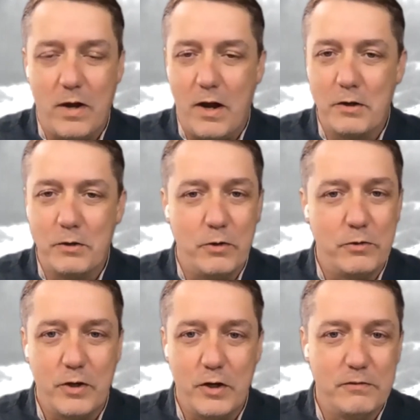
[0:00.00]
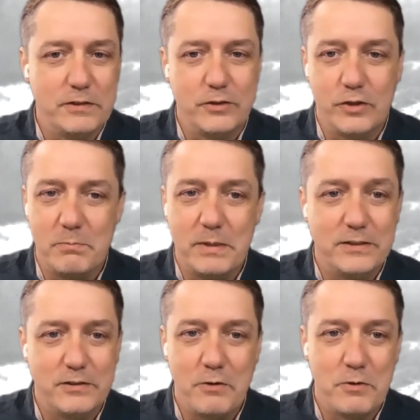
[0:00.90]
our growth curve is going to be
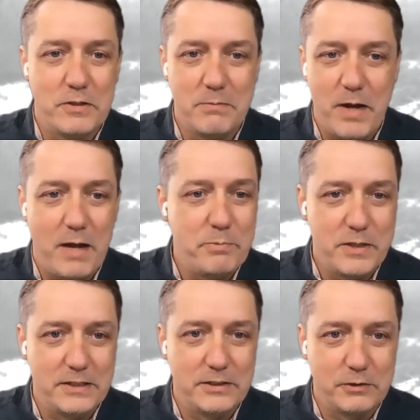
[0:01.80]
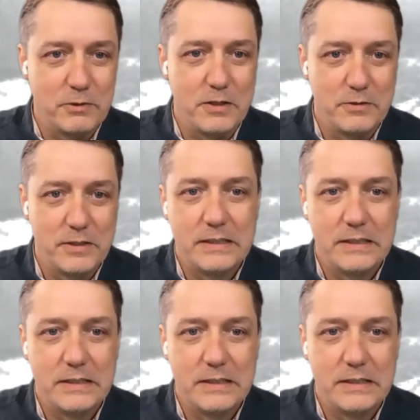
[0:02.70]
slower than population growth.